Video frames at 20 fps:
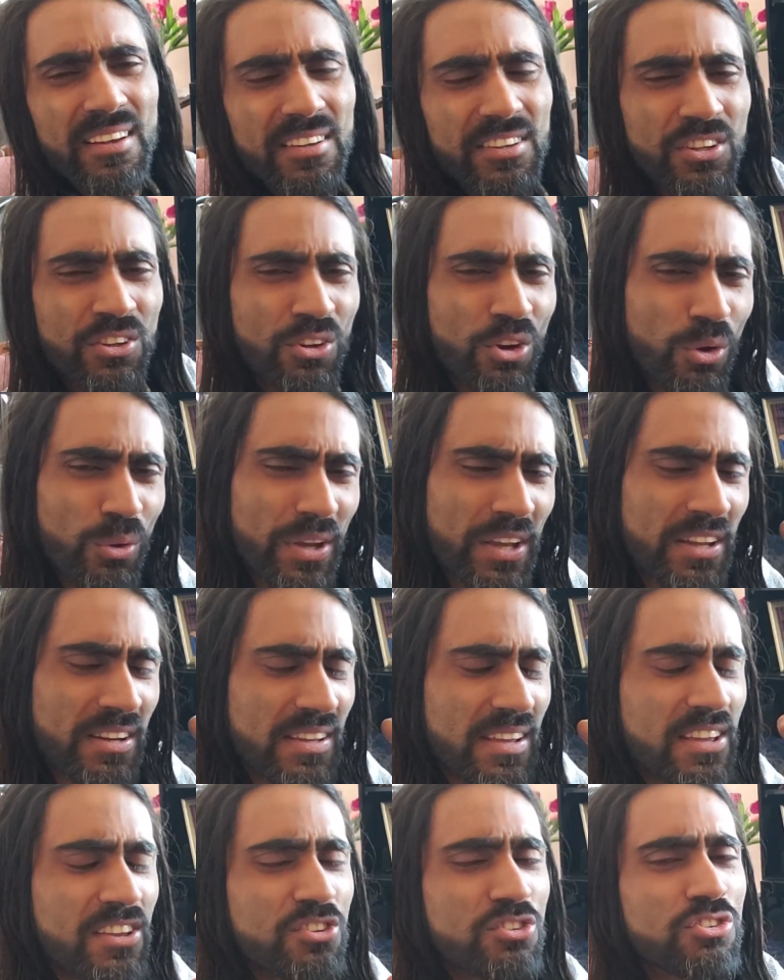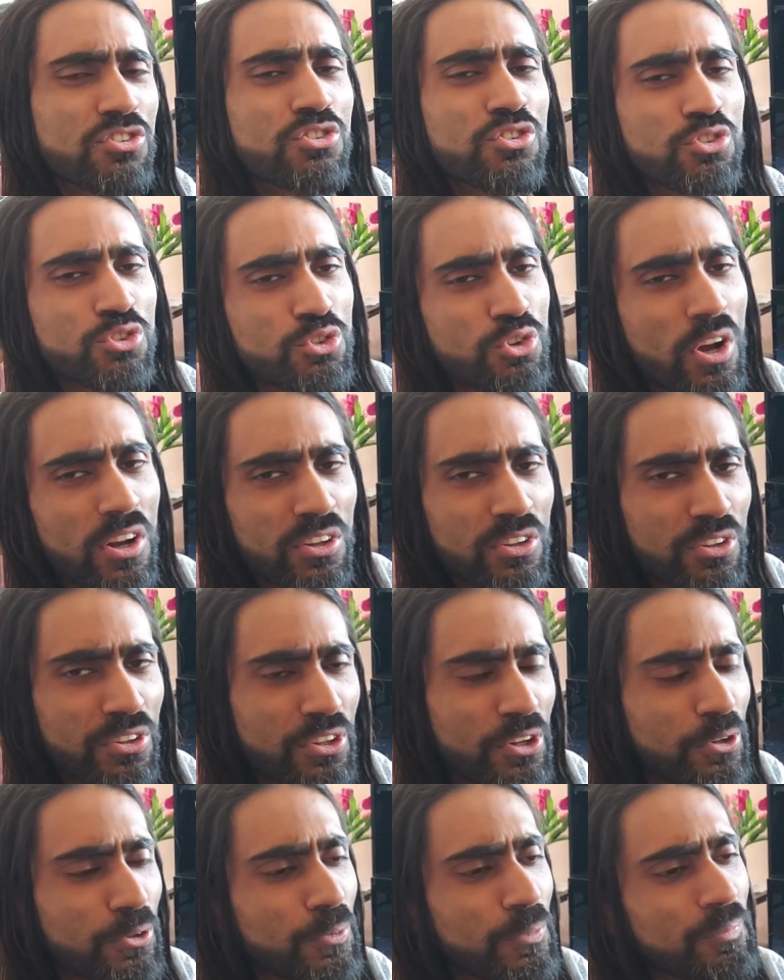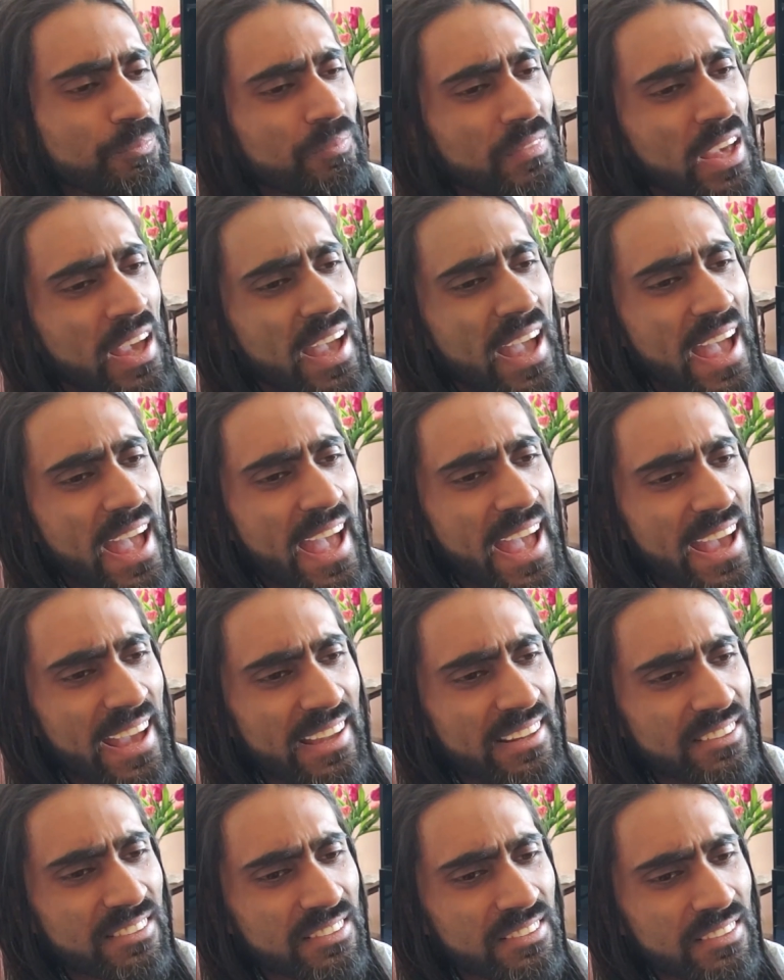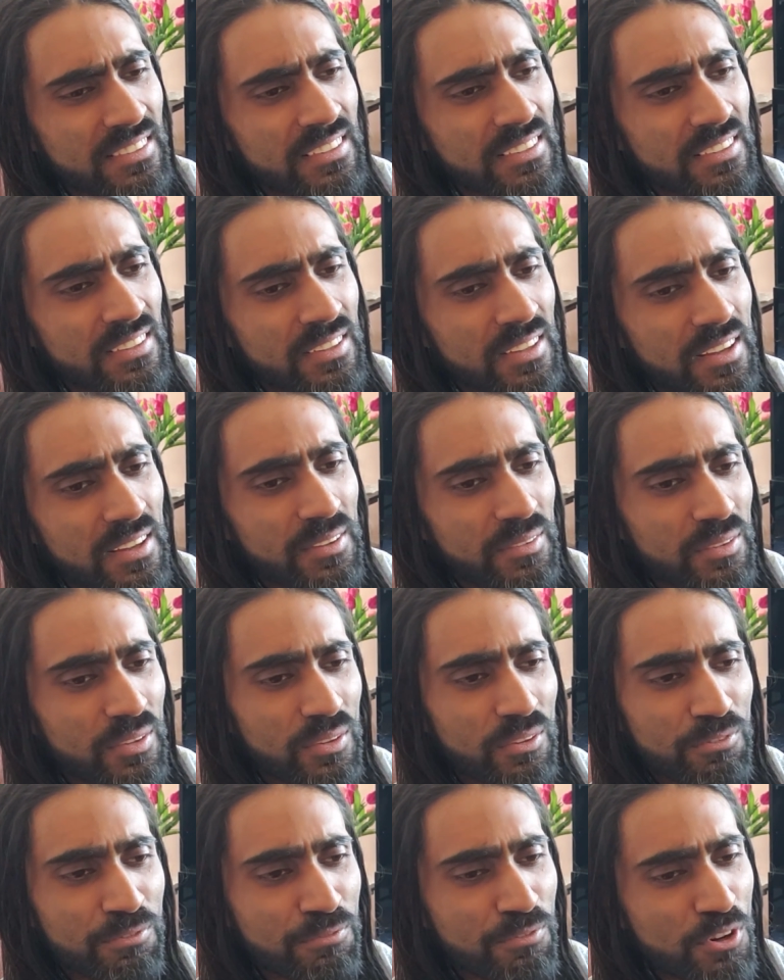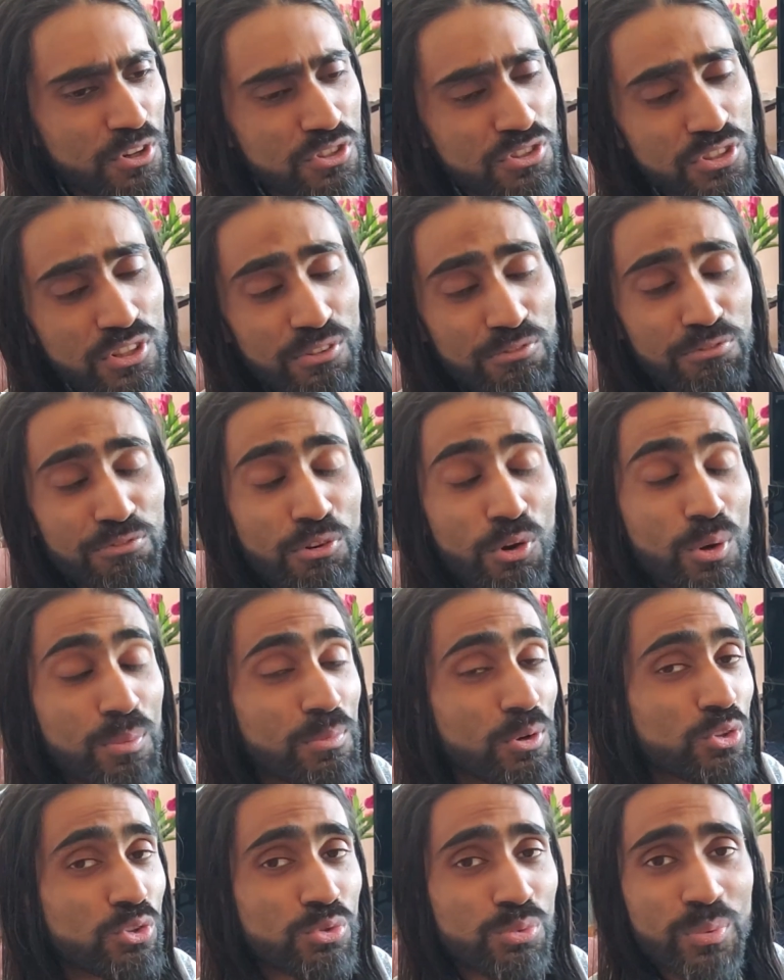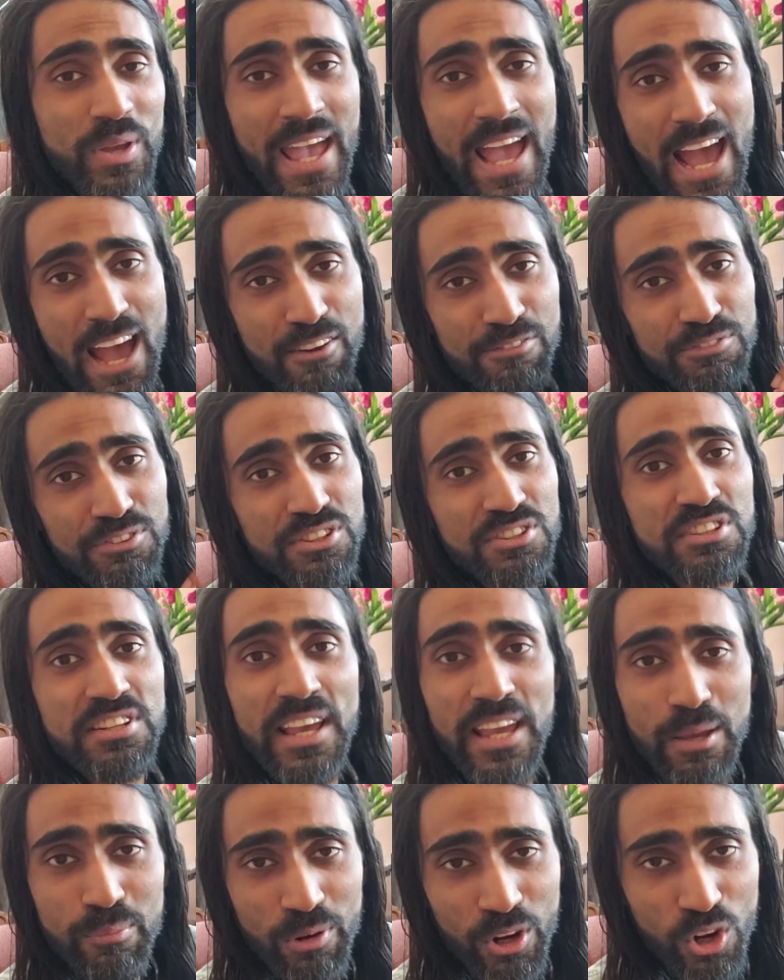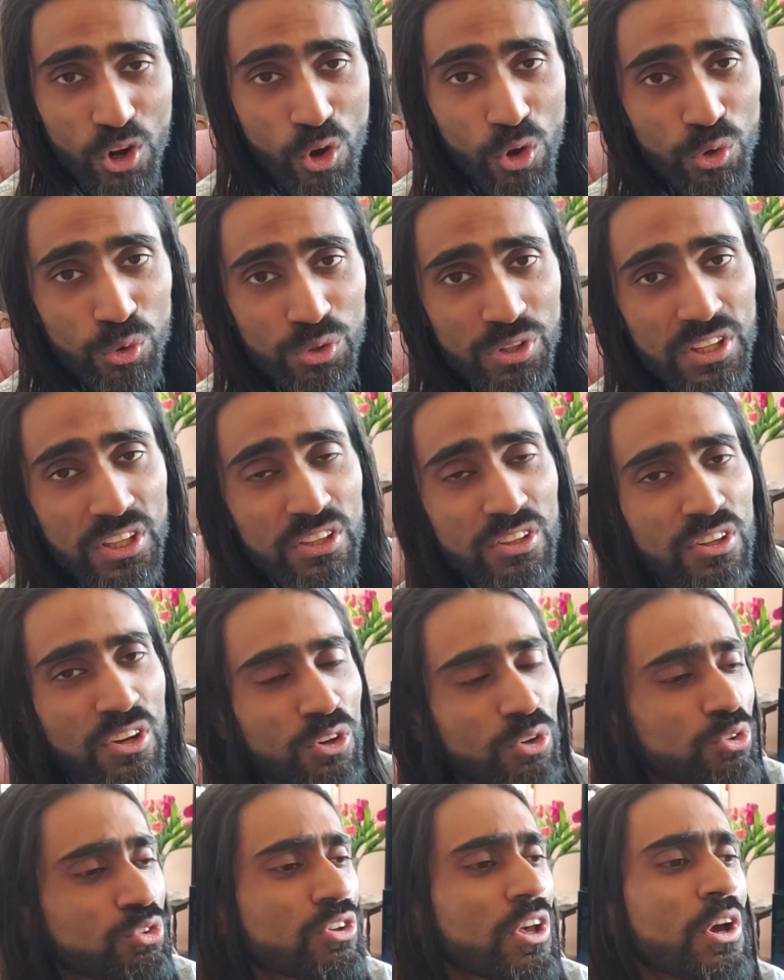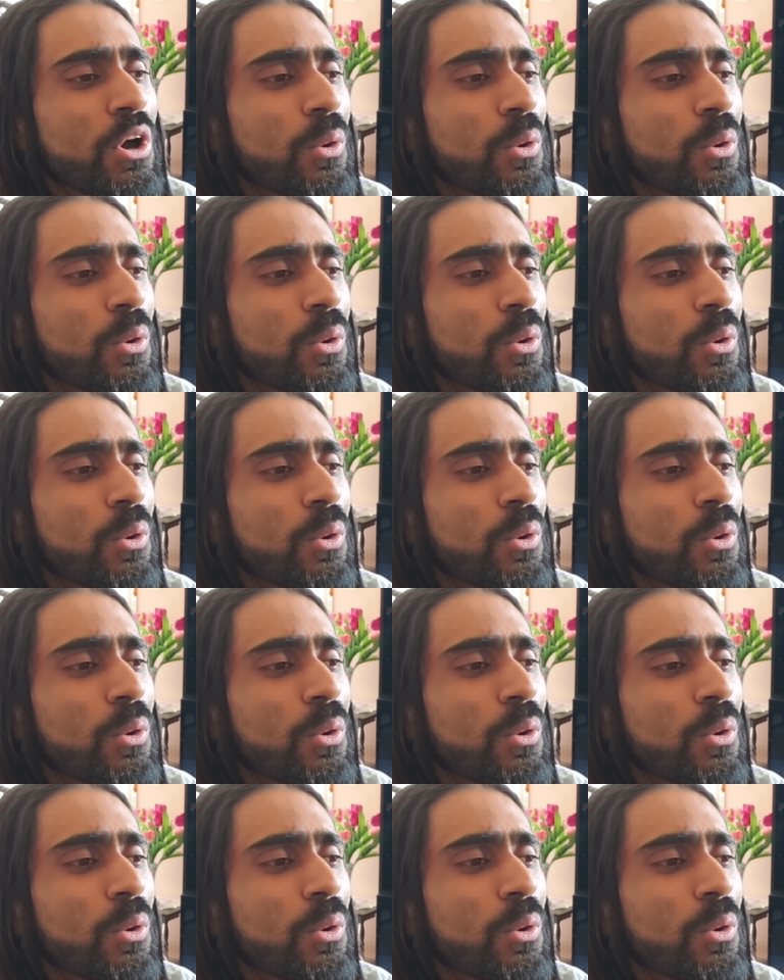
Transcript: You know, it is a struggle though, and first and foremost, we have to tame our own egos.